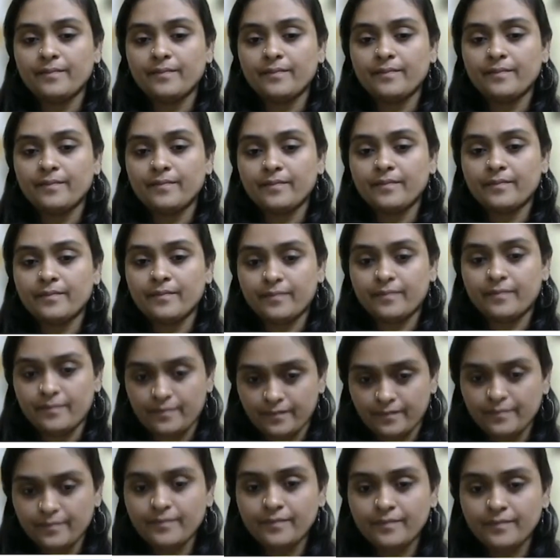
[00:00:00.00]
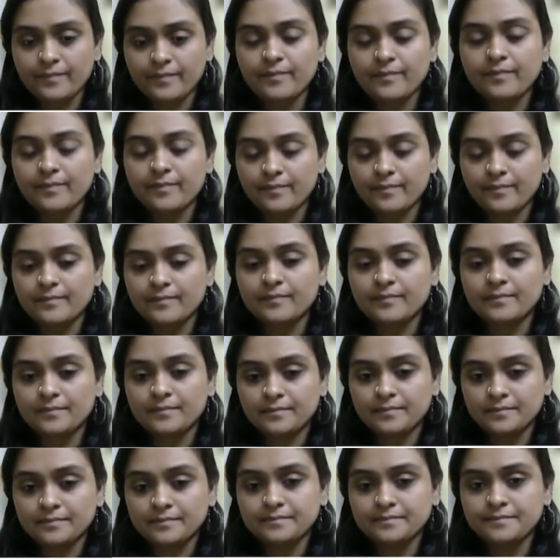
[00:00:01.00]

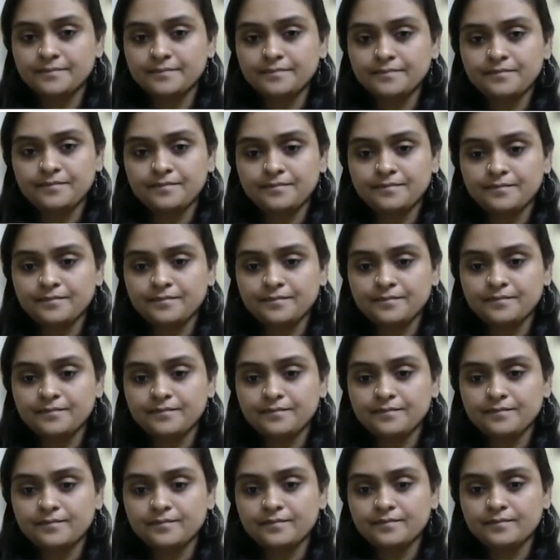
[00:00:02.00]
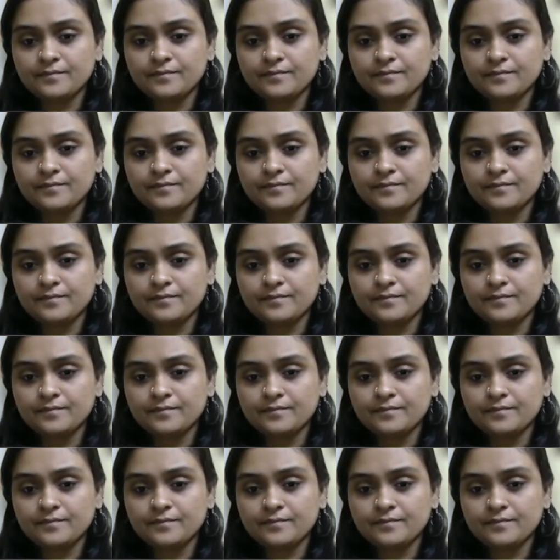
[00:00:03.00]
No words are spoken by the person on screen.